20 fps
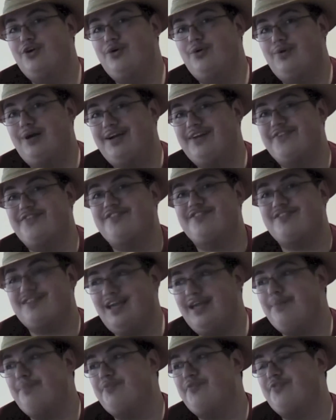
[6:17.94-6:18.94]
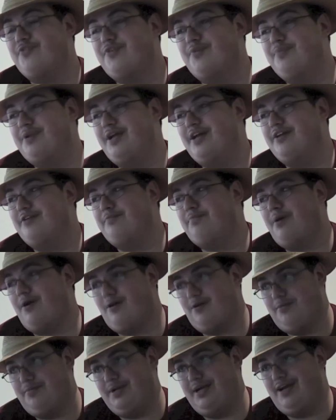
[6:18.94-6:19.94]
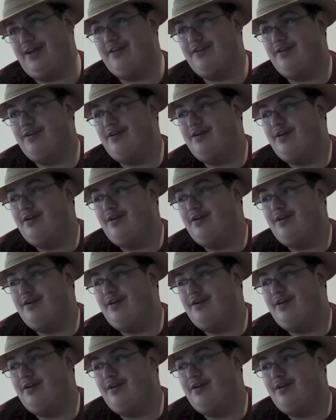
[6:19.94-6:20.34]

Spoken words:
who had escaped from Nanda Parbat